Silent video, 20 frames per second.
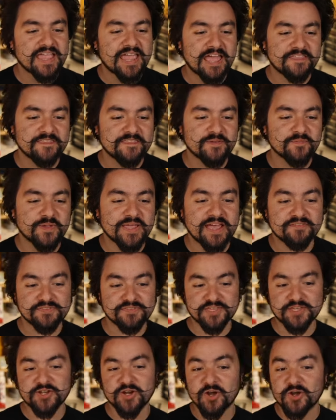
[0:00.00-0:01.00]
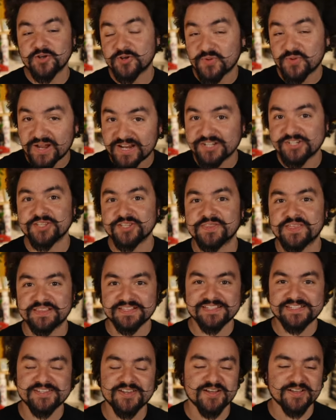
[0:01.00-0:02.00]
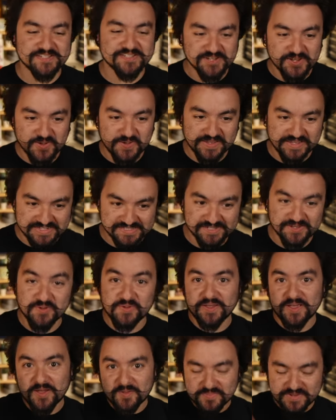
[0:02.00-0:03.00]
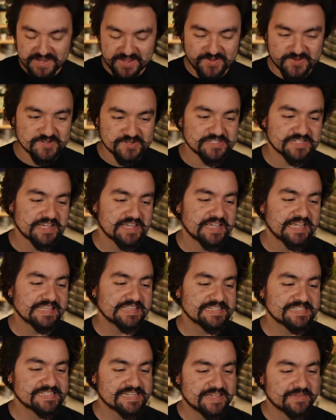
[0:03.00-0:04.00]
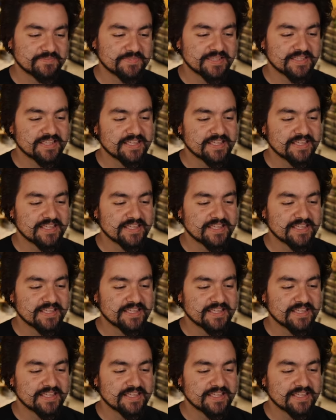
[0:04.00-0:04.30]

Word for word: And then we have the current direction that the stock is going. Is it going up, down, or staying the same?